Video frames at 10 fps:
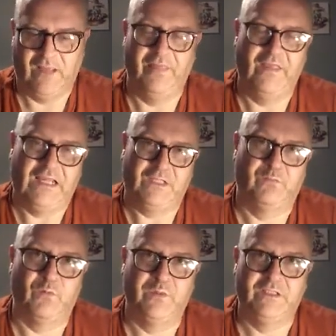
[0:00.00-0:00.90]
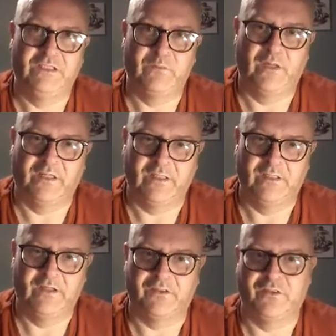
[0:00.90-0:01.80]
And that's what we need to bring
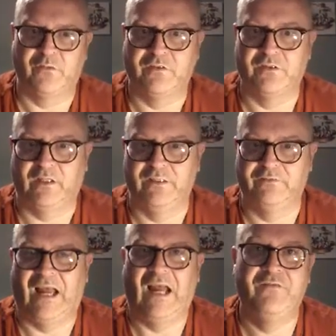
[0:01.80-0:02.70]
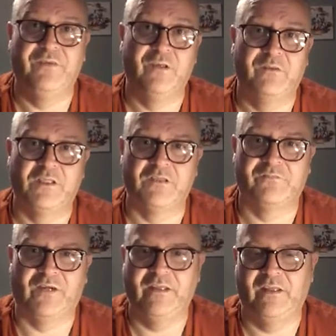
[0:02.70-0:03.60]
into our children's lives. I feel as
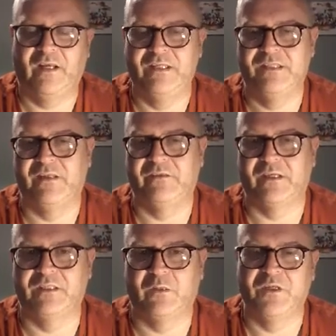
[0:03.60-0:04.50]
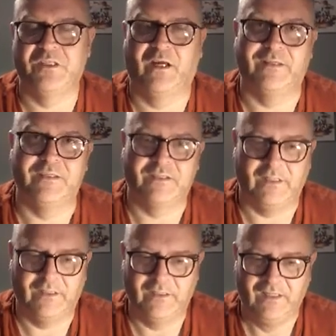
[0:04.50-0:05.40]
a father, I said things I wish I hadn't
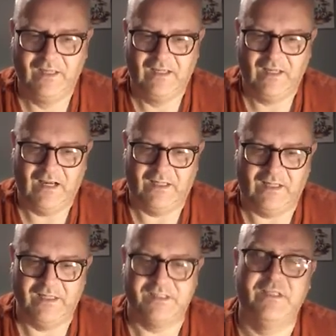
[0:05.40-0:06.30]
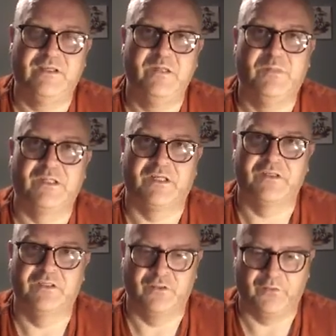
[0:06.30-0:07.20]
said, and I see
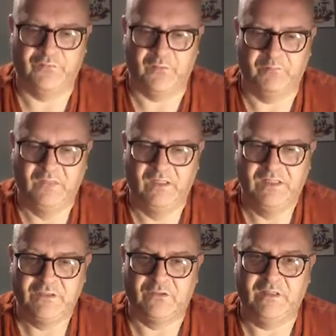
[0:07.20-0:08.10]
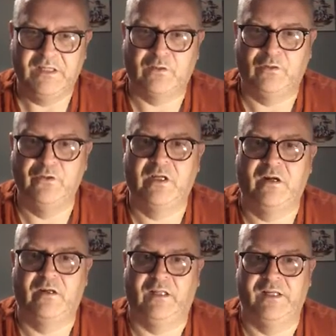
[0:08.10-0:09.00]
repercussions of them. So let's look
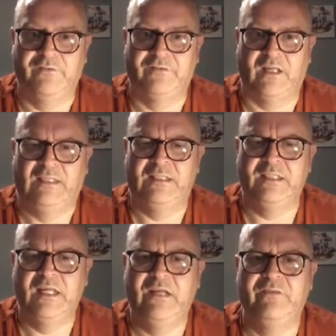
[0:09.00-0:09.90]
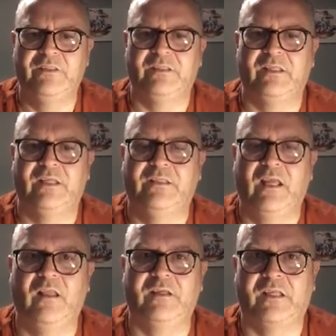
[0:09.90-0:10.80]
at our lives, and let's even today
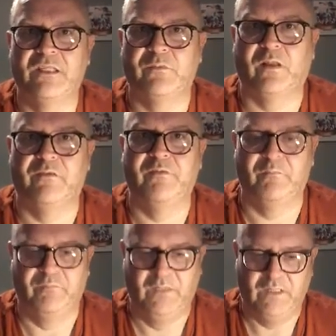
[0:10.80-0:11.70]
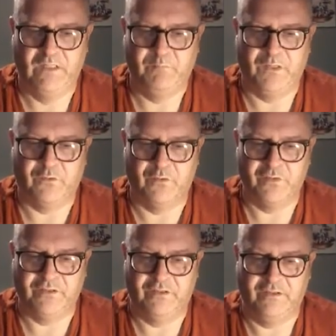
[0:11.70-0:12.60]
tell our kids we love them,
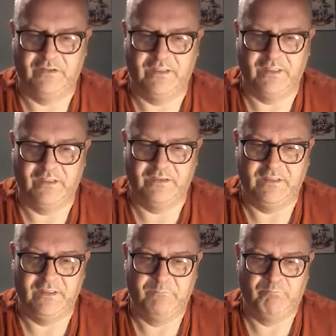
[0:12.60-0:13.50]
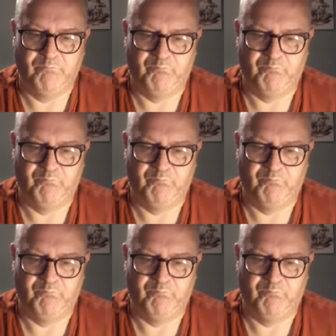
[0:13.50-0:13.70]
because they